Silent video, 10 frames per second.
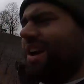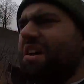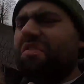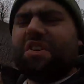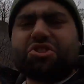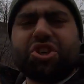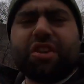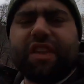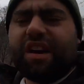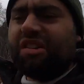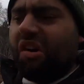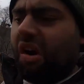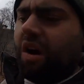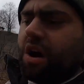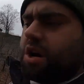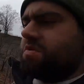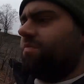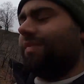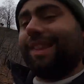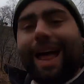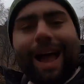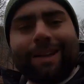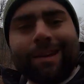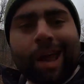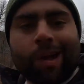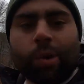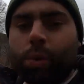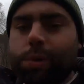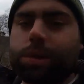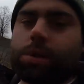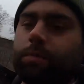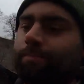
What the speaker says: In fishing, there are line tangles,